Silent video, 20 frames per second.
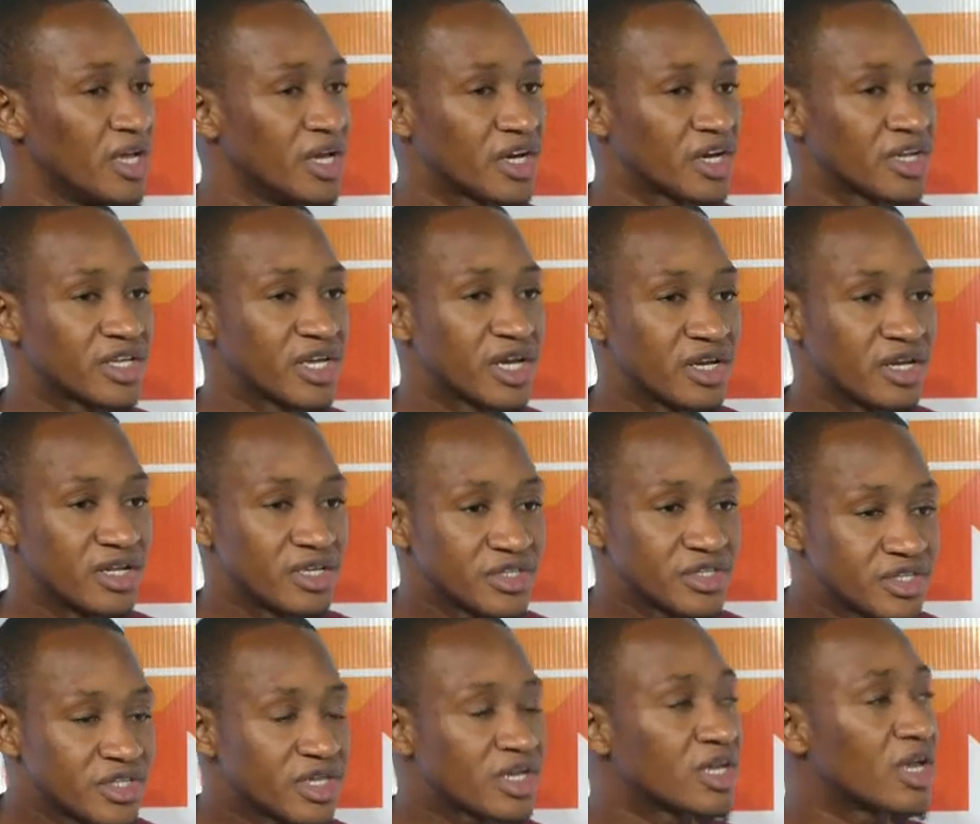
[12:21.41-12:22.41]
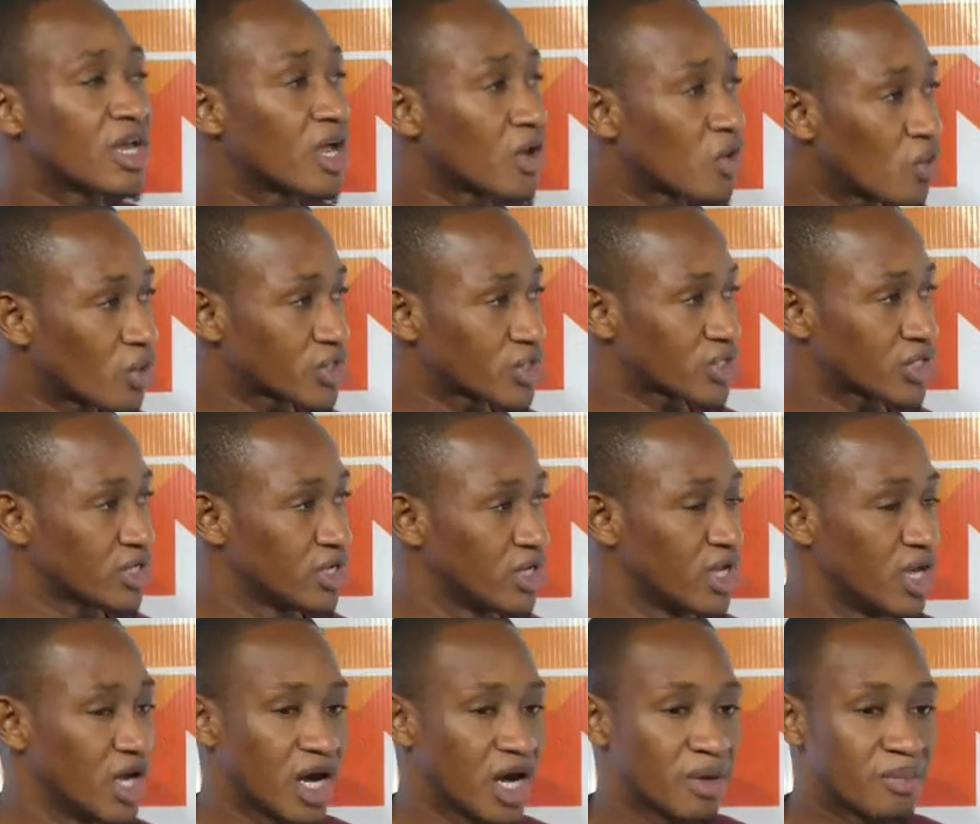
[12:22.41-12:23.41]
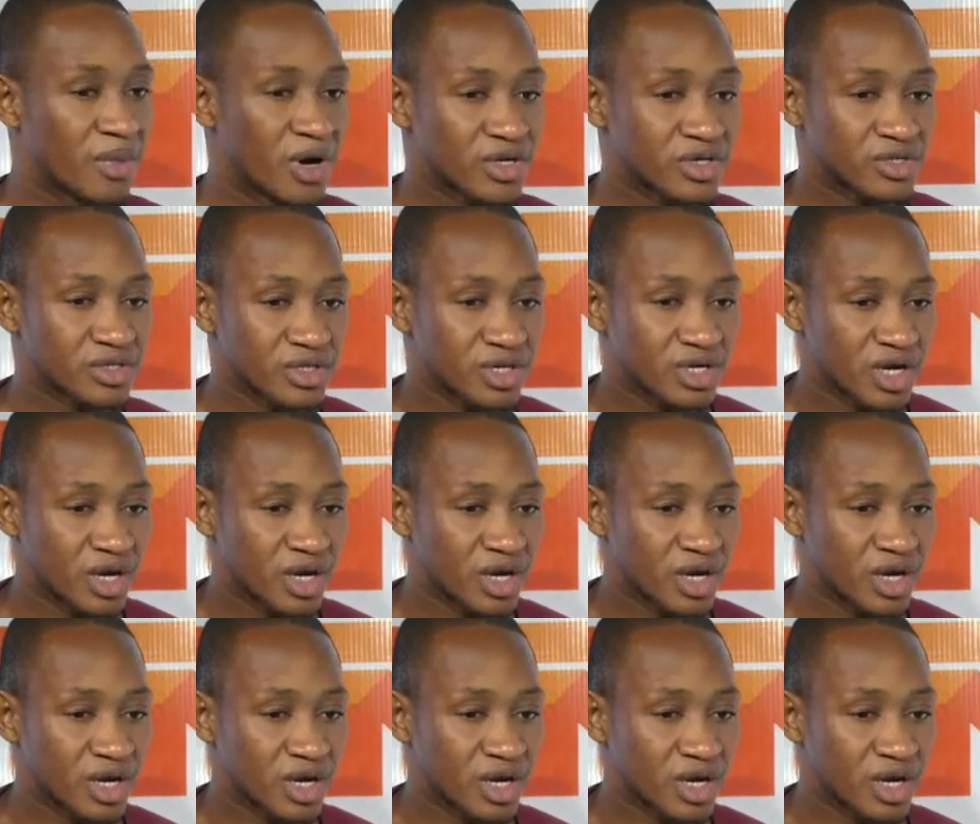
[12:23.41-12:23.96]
really say a lot about